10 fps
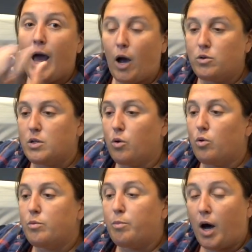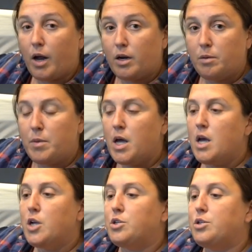household bottom
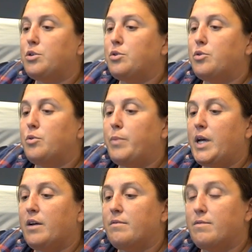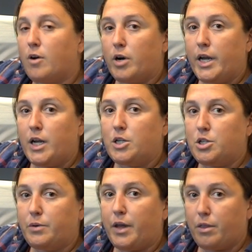to be converted
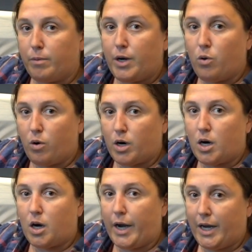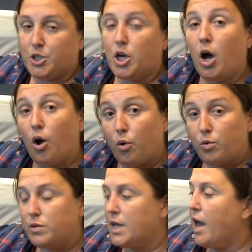to a 3/4 inch hose.